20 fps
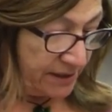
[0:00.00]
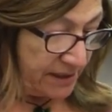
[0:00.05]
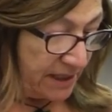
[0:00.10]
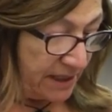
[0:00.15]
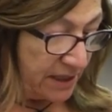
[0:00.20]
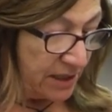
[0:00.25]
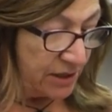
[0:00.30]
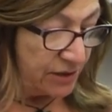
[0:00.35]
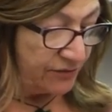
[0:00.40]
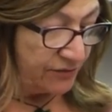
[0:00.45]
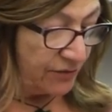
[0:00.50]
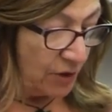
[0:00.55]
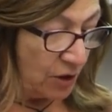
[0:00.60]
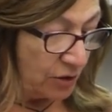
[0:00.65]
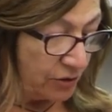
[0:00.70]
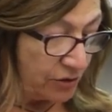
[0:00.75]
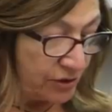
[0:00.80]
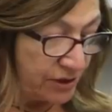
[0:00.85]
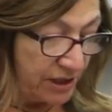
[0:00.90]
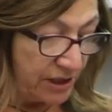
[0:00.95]
research
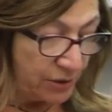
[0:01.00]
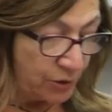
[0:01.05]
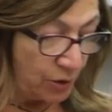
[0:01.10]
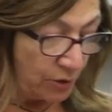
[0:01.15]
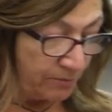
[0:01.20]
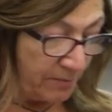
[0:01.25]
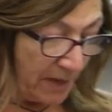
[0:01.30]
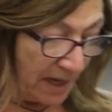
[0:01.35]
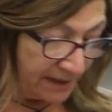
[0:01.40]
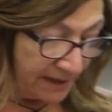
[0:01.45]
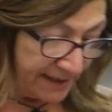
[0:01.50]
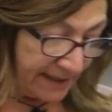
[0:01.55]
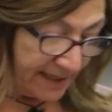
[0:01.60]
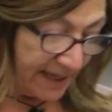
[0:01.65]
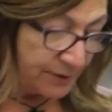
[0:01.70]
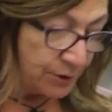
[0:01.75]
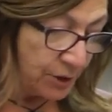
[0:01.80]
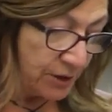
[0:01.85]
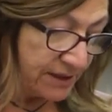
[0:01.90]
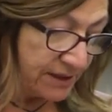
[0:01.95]
focuses on
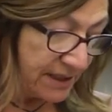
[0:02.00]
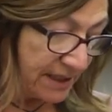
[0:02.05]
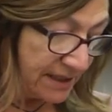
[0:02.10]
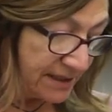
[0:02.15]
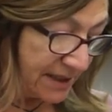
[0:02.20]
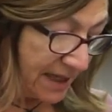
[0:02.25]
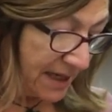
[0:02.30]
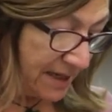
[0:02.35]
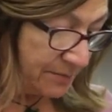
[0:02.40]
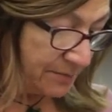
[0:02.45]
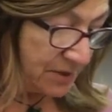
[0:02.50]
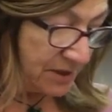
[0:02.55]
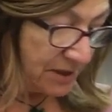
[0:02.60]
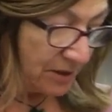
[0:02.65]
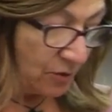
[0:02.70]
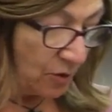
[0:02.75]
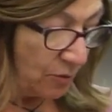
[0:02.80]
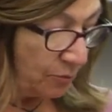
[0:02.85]
multi-agent systems and